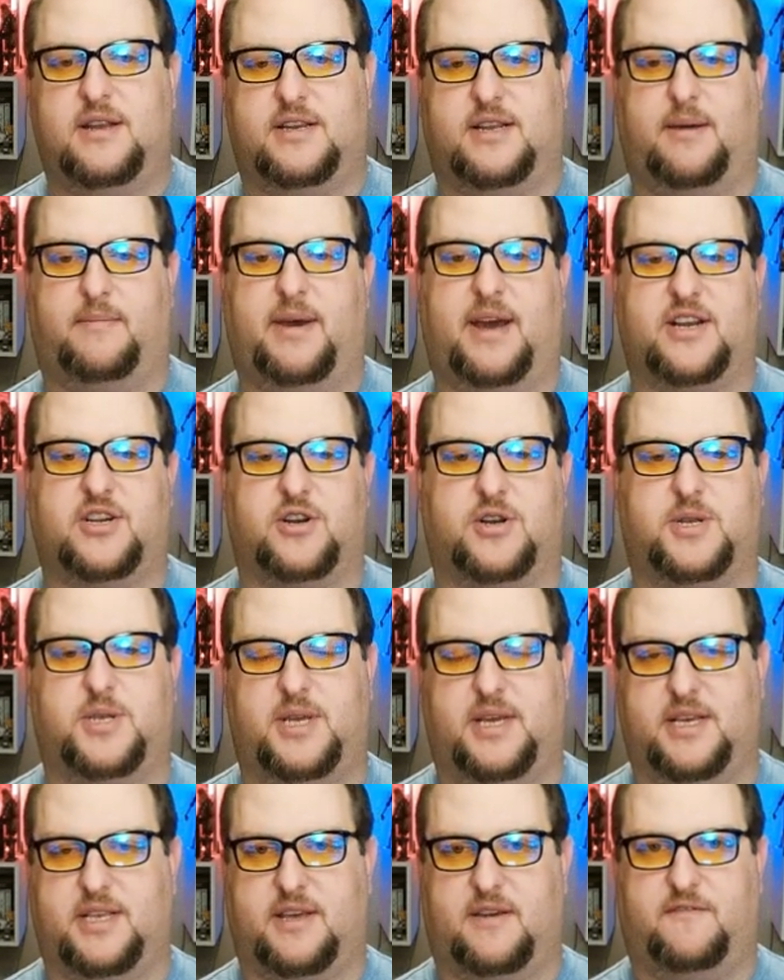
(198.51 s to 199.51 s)
.bashrc
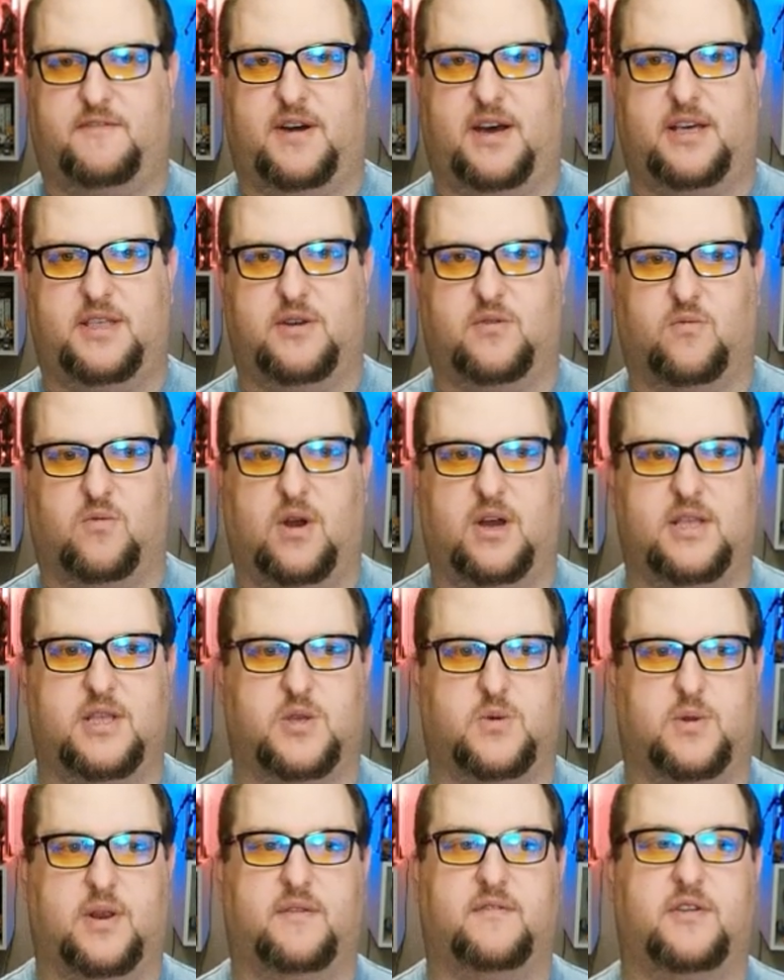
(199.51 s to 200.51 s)
is a file that
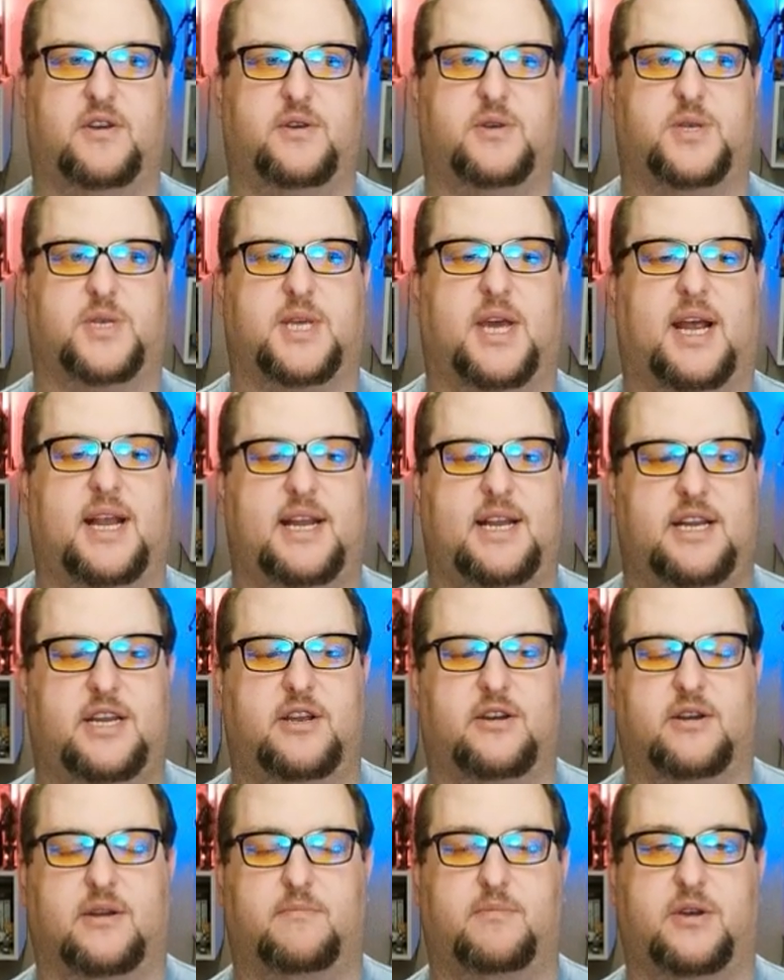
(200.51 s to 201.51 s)
runs whenever you sign
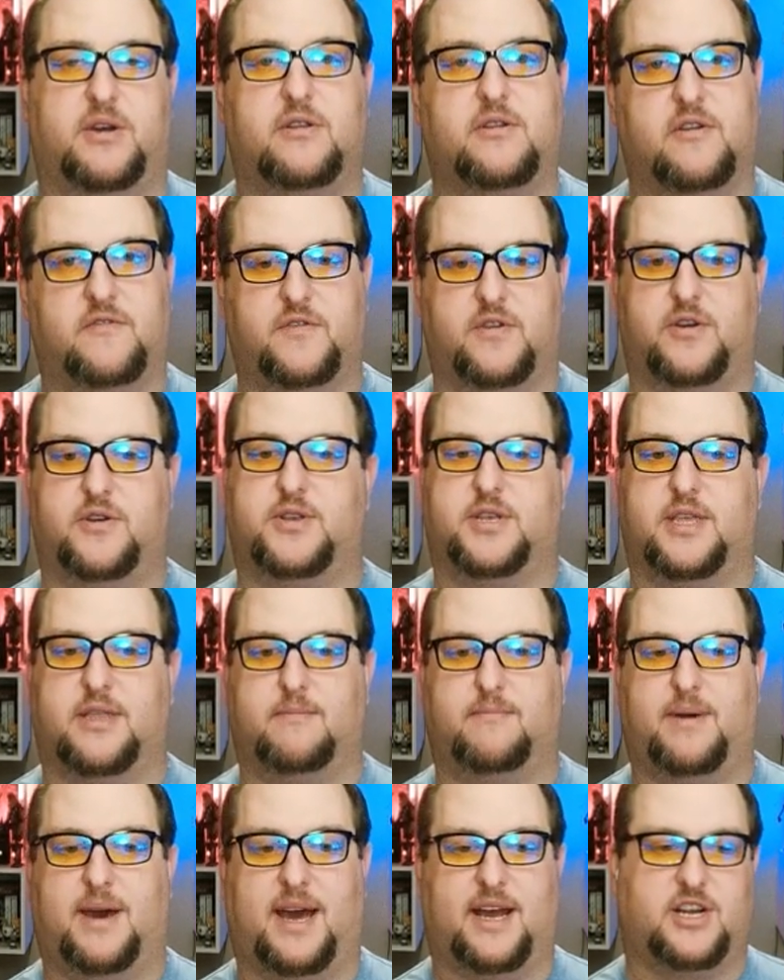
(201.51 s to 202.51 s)
into your computer if you're using
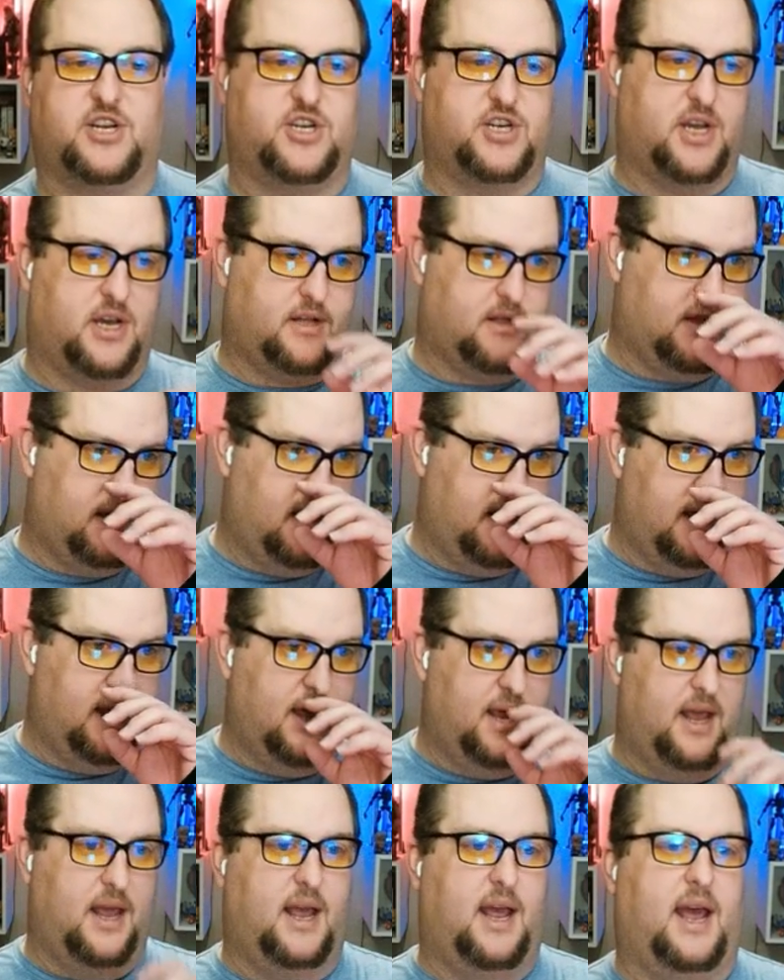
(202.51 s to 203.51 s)
the bash shell.
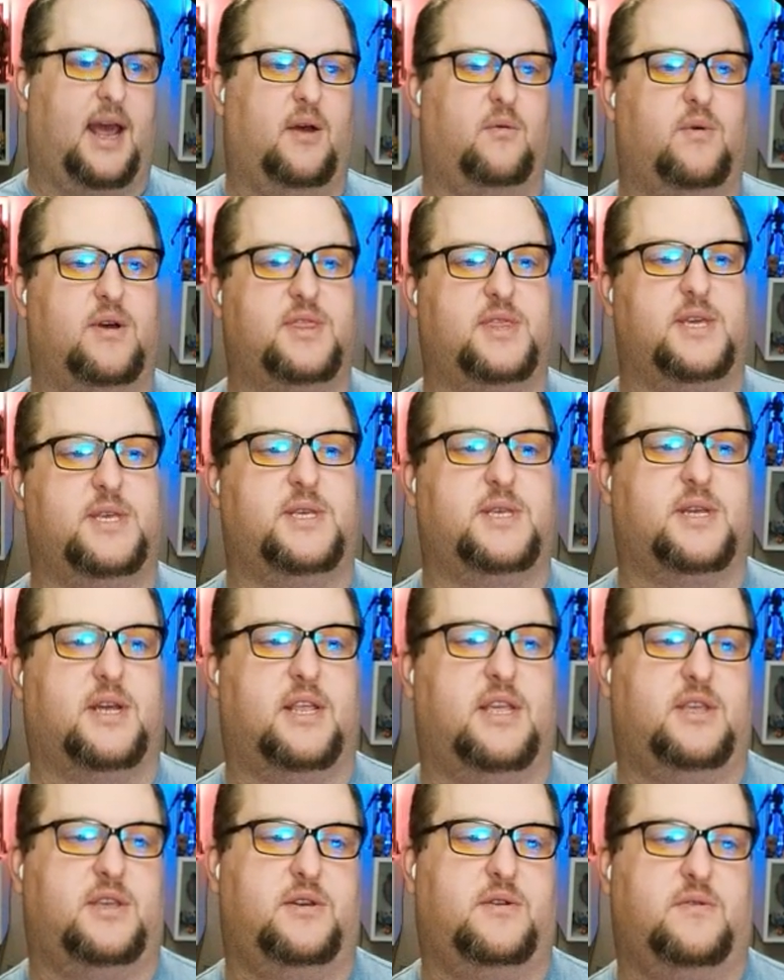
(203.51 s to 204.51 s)
And what this is
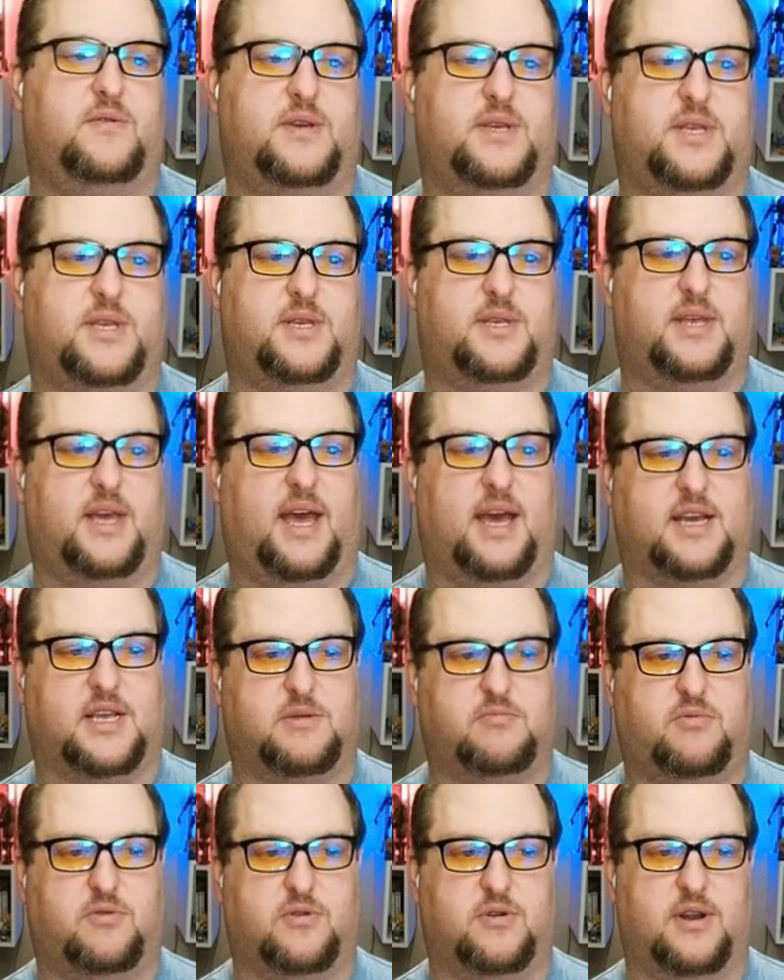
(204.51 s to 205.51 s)
going to do is
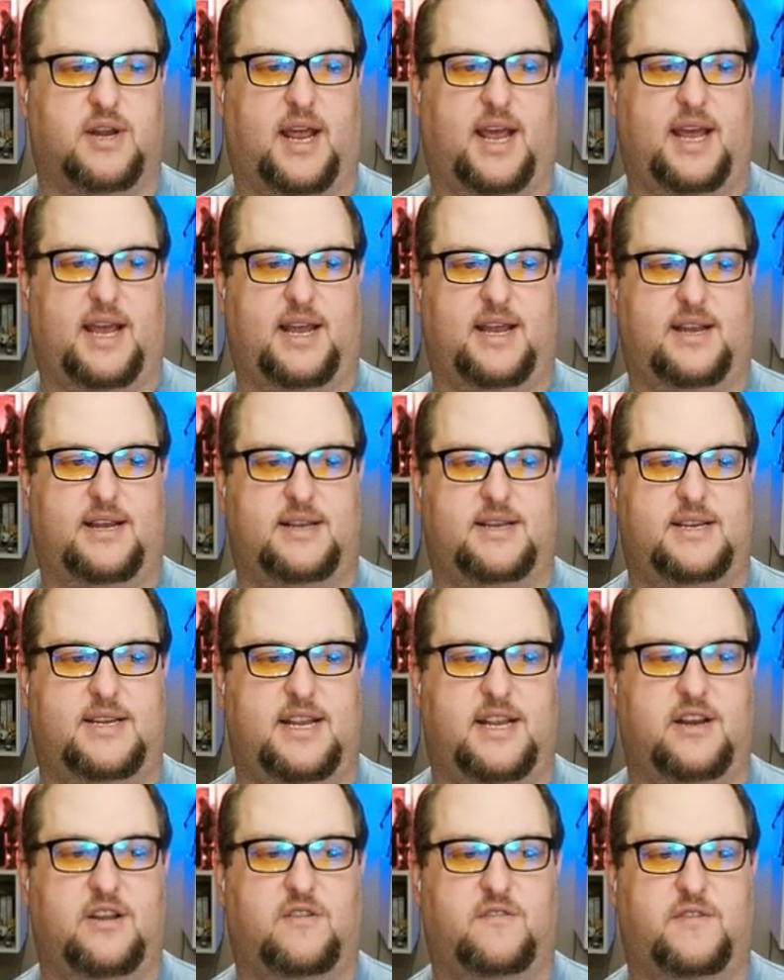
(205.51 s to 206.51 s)
export a
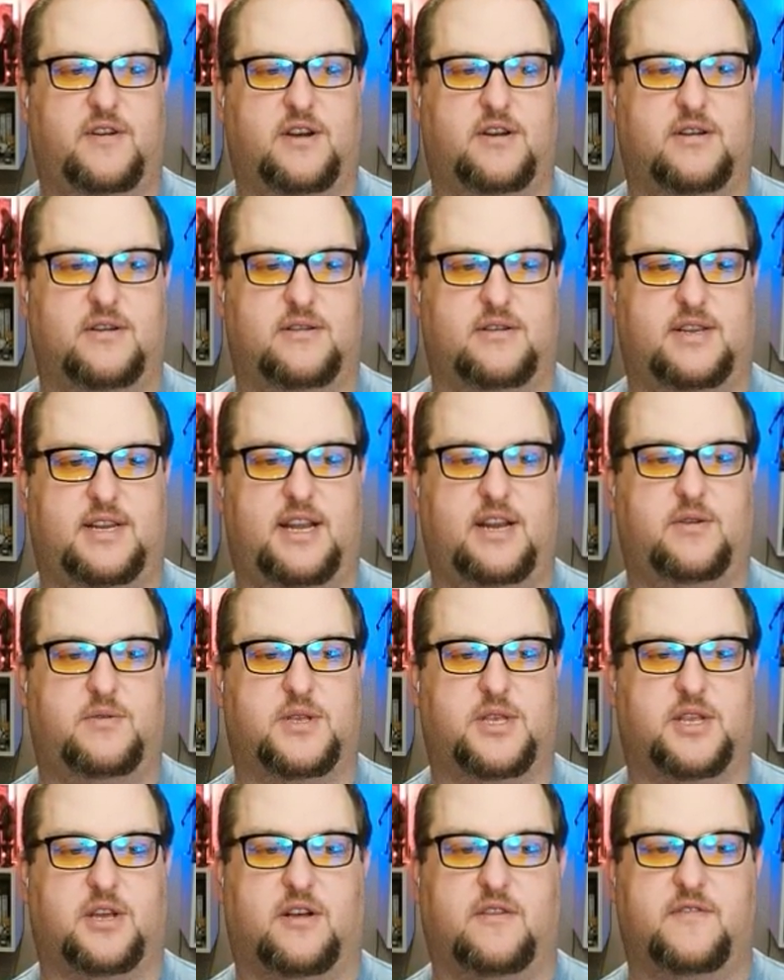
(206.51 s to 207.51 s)
Deno
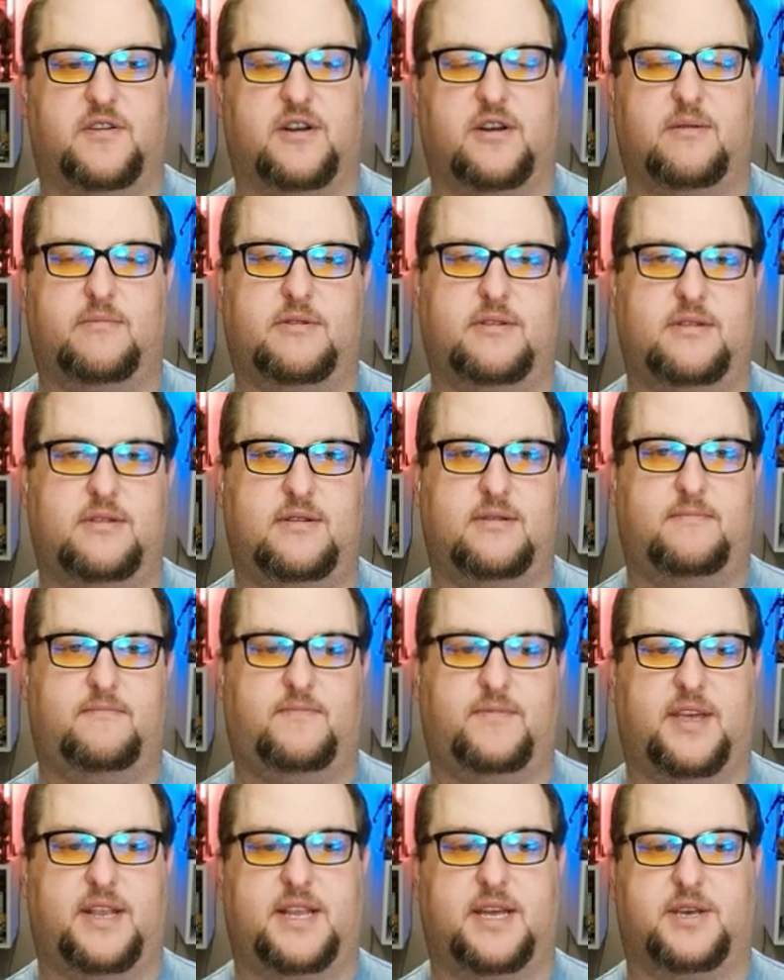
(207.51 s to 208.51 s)
install variable
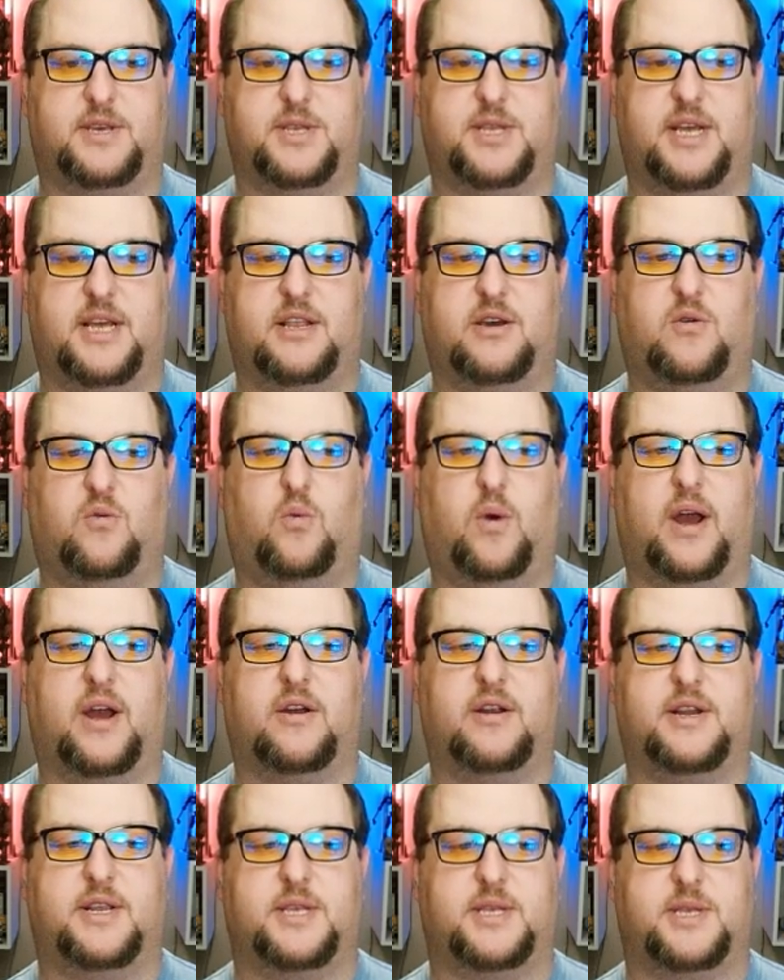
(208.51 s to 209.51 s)
that tells Deno
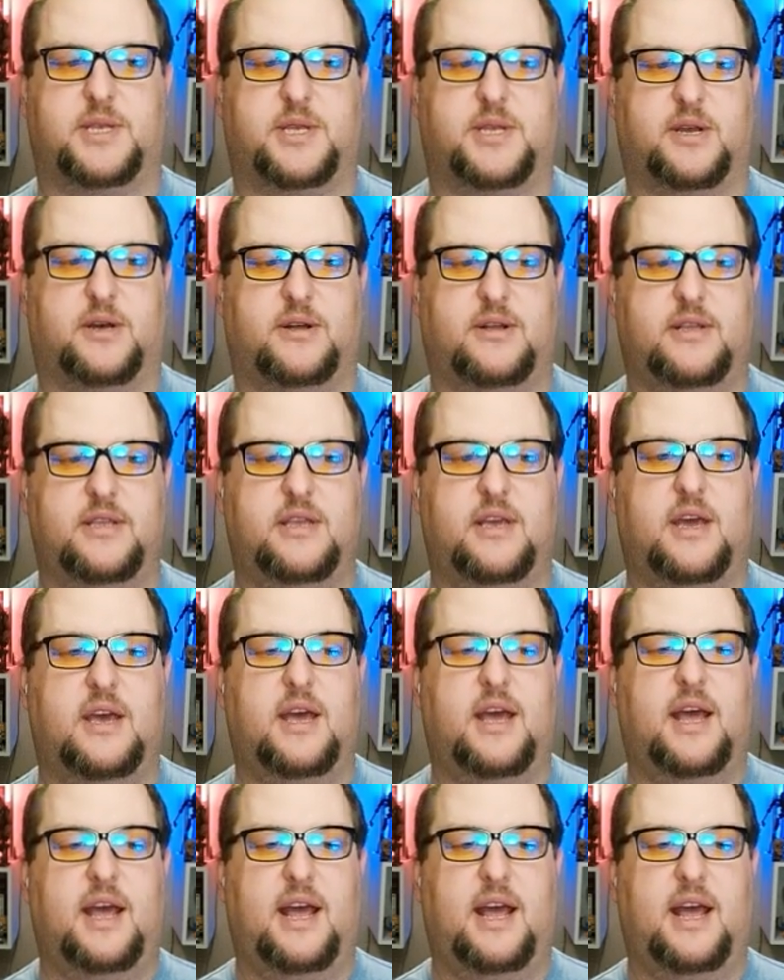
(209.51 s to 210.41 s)
where it is installed.